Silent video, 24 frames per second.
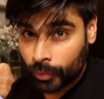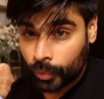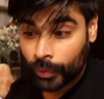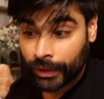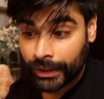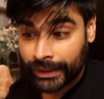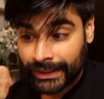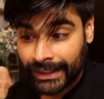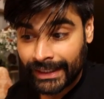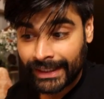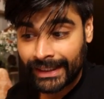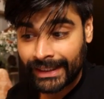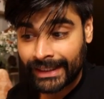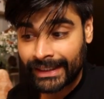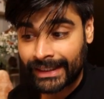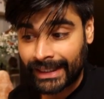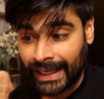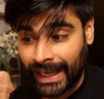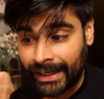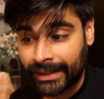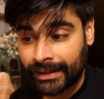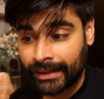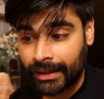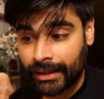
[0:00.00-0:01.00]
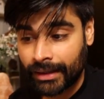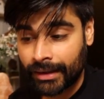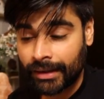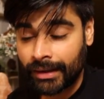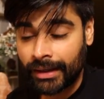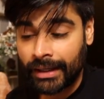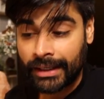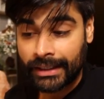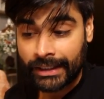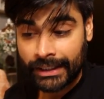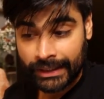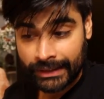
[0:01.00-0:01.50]
working in Canada,
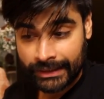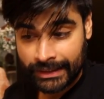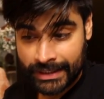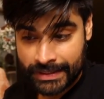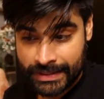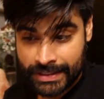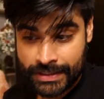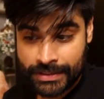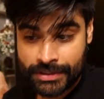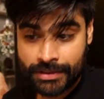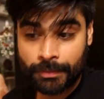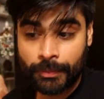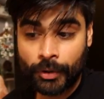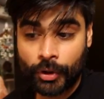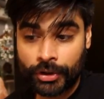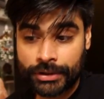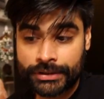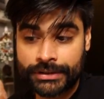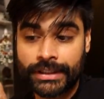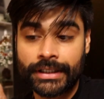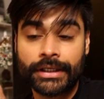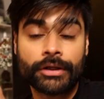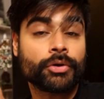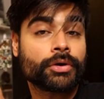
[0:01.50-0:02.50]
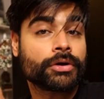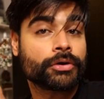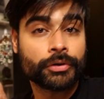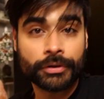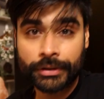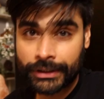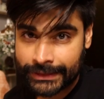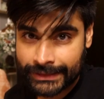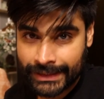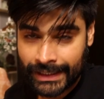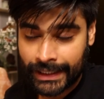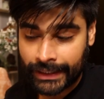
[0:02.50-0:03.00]
this is the box that you're going
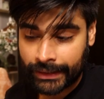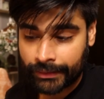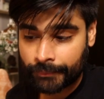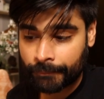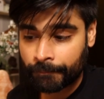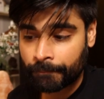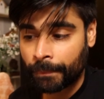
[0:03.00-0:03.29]
to select.